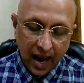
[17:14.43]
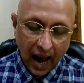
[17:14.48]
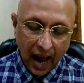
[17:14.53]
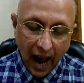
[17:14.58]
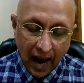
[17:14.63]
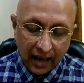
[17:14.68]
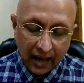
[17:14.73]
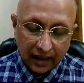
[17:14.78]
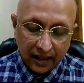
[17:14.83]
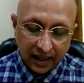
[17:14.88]

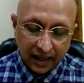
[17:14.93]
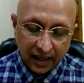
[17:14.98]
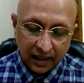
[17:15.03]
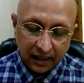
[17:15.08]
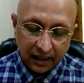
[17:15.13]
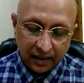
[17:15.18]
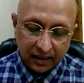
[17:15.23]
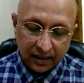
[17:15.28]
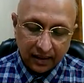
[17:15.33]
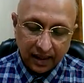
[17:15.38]
and
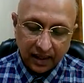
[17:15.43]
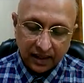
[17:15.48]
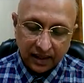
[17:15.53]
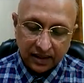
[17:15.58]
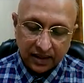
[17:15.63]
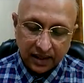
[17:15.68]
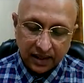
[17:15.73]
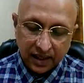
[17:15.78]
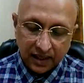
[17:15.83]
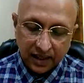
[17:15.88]
then there
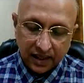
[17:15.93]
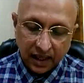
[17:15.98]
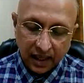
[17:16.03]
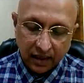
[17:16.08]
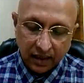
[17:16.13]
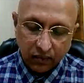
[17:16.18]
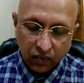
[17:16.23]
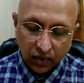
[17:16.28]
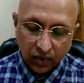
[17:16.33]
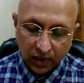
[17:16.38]
is a
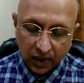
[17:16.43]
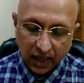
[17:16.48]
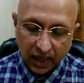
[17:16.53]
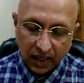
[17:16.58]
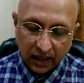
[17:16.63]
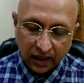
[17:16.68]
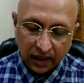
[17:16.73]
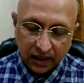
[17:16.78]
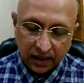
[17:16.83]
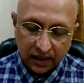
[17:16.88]
desire for
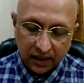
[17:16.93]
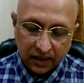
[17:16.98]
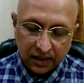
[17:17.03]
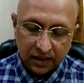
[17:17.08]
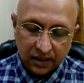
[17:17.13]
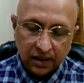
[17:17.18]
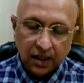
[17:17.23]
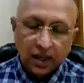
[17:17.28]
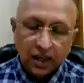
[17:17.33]
darkness.